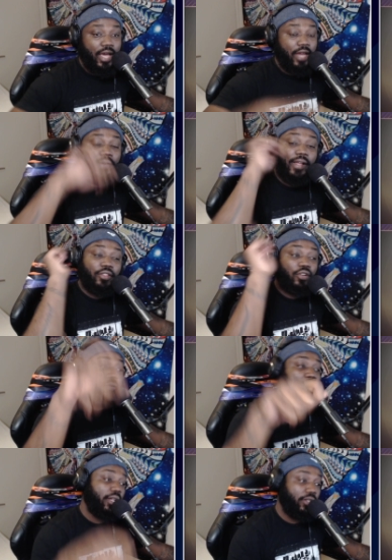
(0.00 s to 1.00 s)
And if I throw
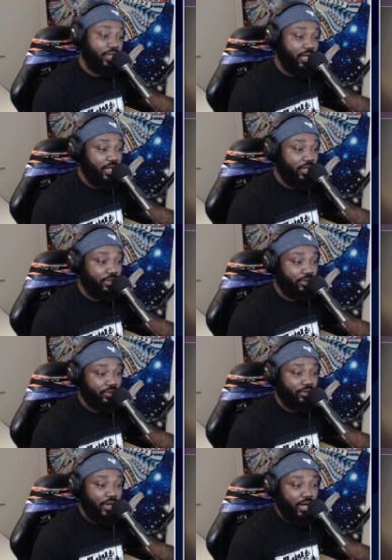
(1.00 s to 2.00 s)
my grenade,
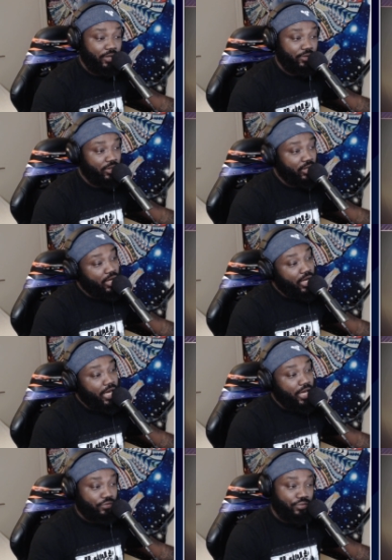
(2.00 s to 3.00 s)
right,
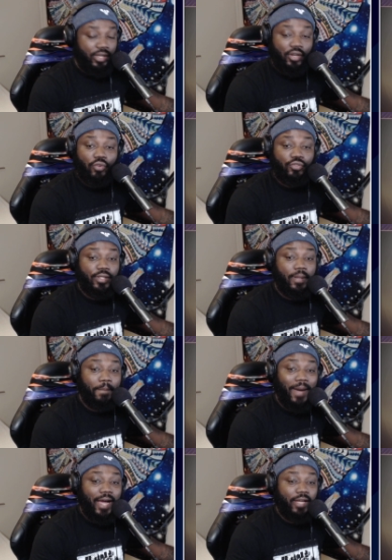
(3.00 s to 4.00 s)
it reloads
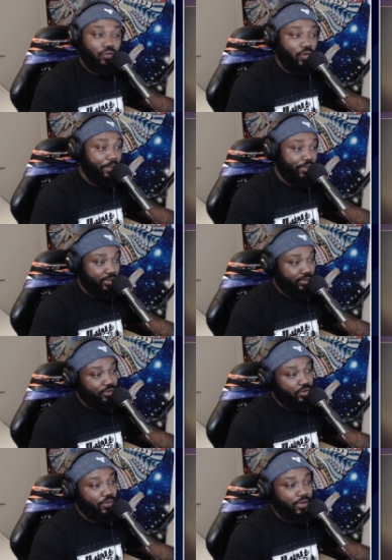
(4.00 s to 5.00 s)
my weapon.
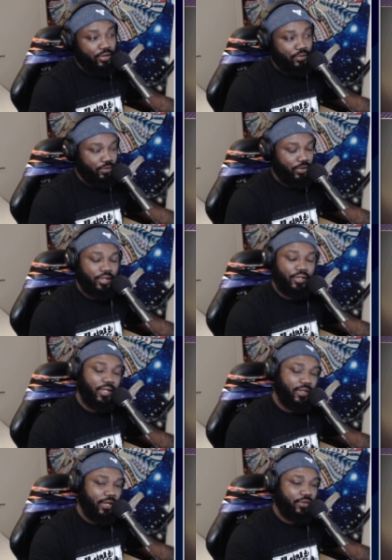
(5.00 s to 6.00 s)
So we're gonna we're gonna
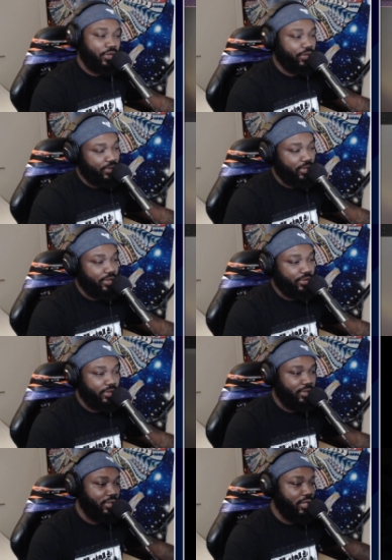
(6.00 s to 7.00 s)
test out two different things
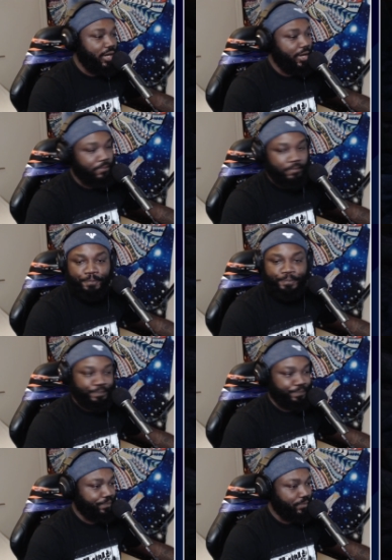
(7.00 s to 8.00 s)
here. All right.
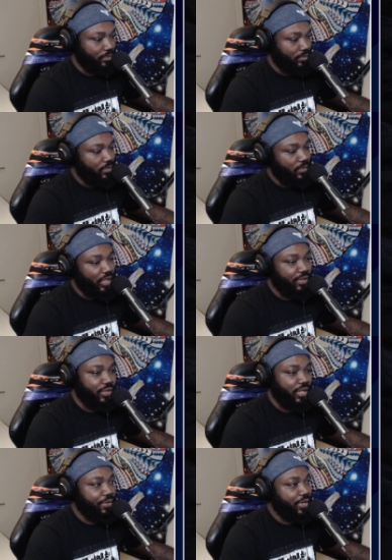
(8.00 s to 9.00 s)
So
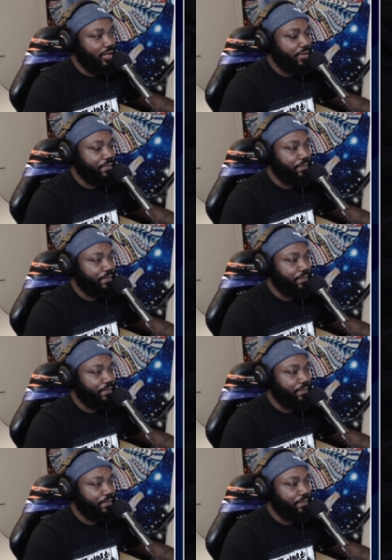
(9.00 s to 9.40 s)
here we are.